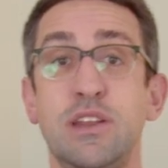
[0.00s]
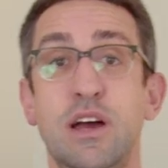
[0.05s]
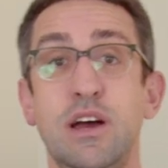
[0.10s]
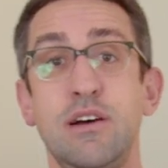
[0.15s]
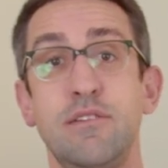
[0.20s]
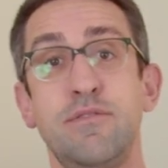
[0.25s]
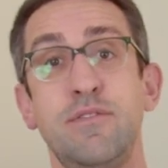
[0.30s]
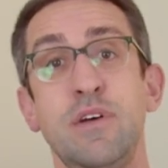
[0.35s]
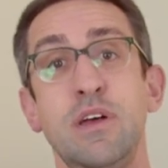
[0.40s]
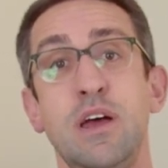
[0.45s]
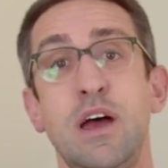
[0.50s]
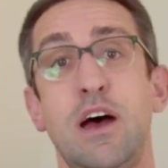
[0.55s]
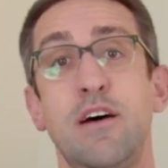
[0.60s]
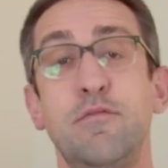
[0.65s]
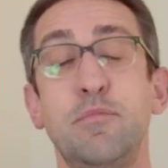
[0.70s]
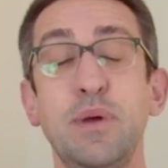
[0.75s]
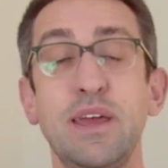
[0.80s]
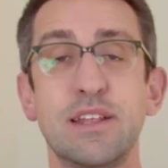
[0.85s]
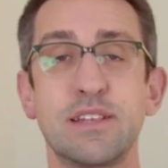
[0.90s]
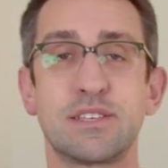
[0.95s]
of
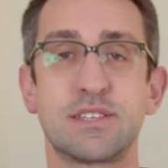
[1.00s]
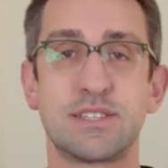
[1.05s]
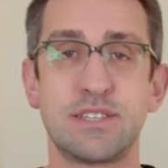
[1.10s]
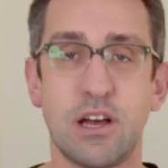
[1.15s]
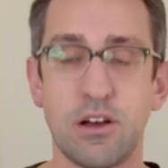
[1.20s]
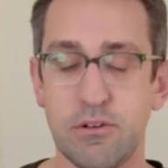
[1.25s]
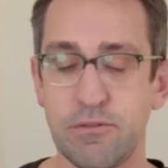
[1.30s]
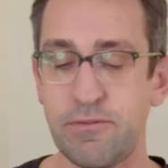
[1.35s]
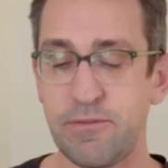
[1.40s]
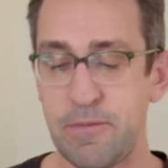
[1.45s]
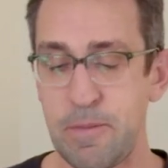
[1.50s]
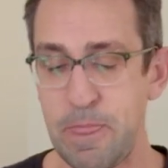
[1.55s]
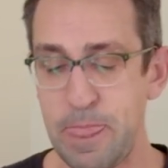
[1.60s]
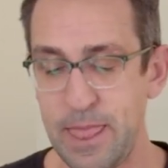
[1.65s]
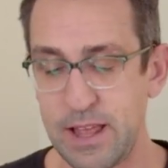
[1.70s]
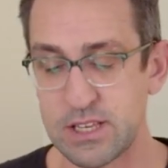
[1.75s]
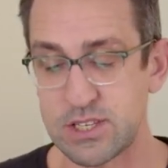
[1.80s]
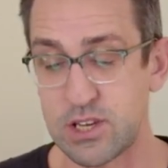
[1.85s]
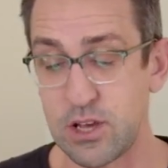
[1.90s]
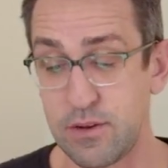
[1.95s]
being
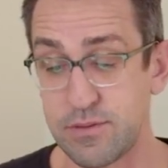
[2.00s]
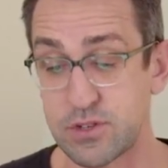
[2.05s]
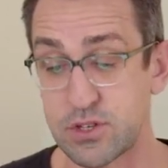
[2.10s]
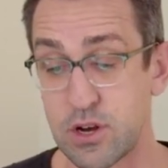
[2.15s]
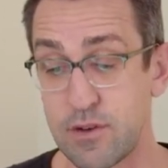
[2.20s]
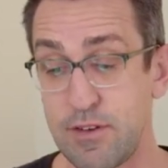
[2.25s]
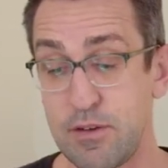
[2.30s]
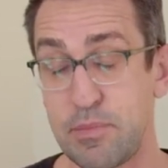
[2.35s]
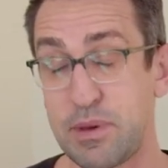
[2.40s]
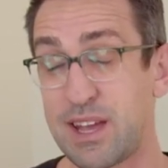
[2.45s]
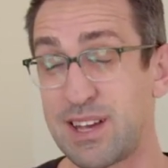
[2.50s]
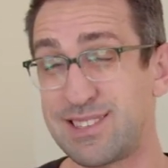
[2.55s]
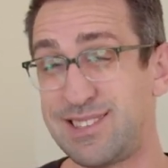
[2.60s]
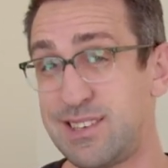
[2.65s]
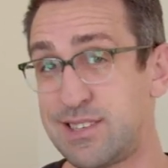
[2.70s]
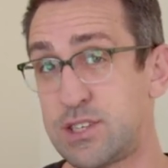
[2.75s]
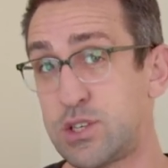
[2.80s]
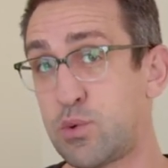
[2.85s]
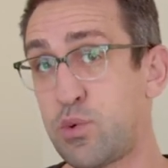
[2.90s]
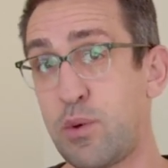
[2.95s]
self-serving? Because
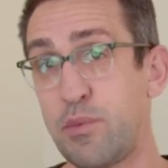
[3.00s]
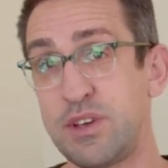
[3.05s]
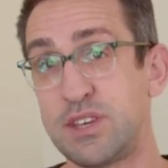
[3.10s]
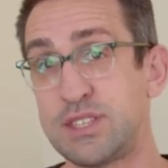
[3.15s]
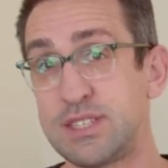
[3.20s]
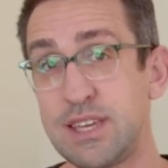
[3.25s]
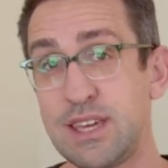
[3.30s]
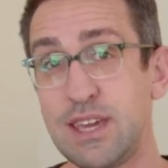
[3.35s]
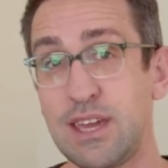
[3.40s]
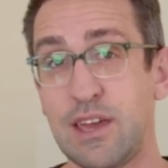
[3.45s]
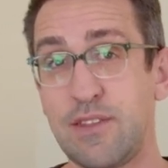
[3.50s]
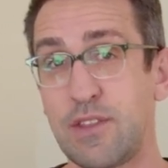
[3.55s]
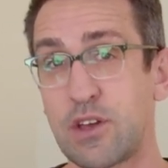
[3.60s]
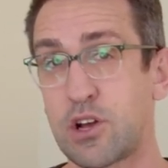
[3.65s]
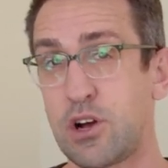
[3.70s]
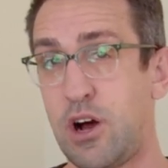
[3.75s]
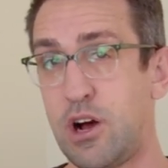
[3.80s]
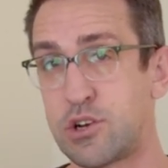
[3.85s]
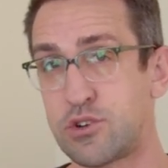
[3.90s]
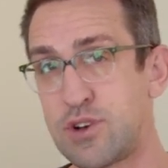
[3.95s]
this is what we see in the
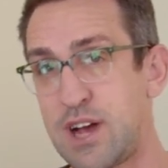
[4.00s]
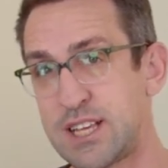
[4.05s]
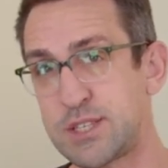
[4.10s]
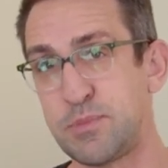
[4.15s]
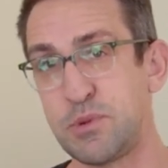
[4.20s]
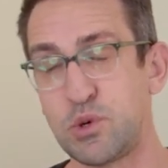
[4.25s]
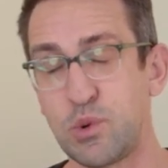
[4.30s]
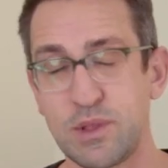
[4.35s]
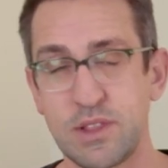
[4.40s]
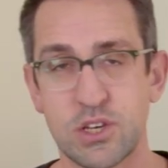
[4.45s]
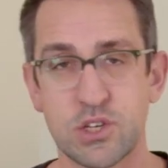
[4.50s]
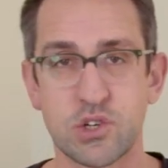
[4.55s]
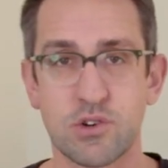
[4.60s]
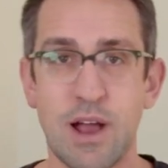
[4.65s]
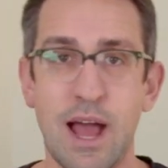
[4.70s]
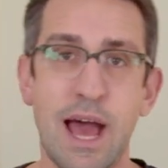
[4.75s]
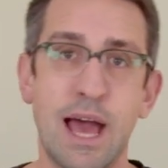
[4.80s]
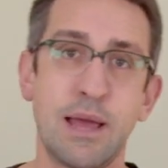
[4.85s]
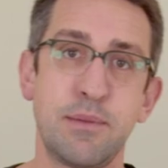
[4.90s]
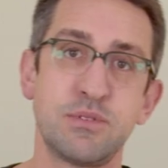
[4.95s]
contrast between the
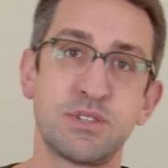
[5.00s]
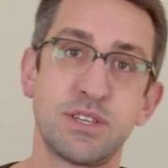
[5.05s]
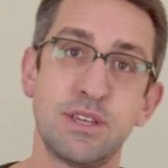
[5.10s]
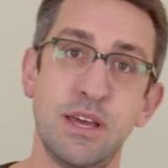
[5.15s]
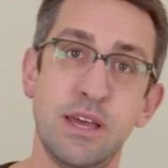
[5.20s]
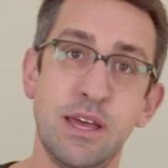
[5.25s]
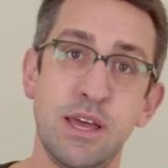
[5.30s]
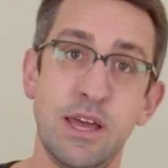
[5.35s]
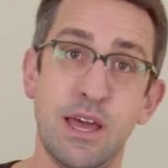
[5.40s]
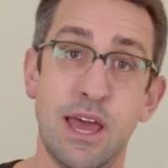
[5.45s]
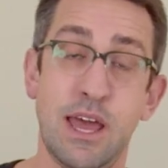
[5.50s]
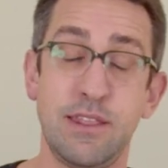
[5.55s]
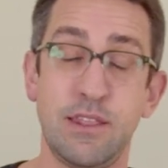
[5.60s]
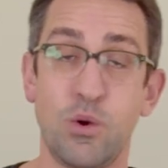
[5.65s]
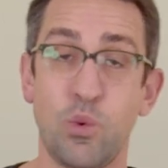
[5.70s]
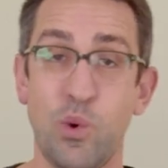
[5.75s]
scribes and the